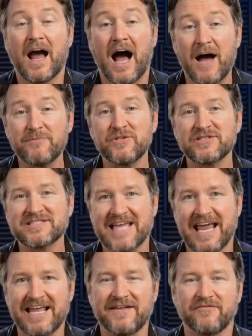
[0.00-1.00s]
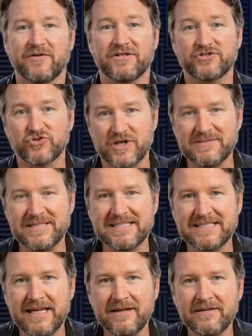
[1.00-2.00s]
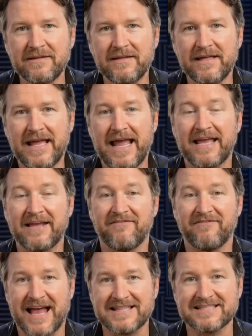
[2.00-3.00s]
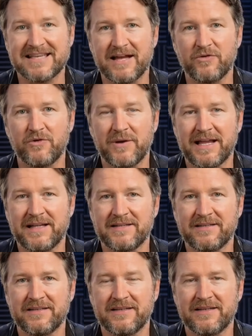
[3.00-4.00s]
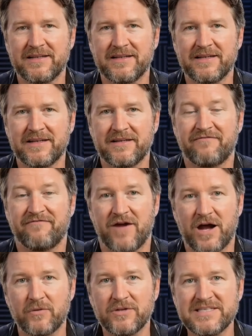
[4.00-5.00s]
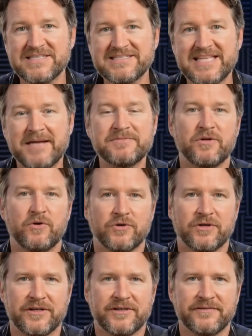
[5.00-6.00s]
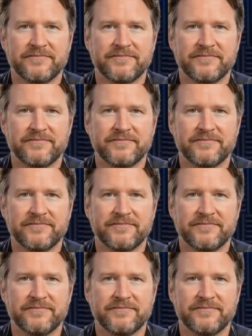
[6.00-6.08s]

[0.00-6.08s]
optional stacking for extreme detail, and a fast Lightroom edit. Follow these steps in order.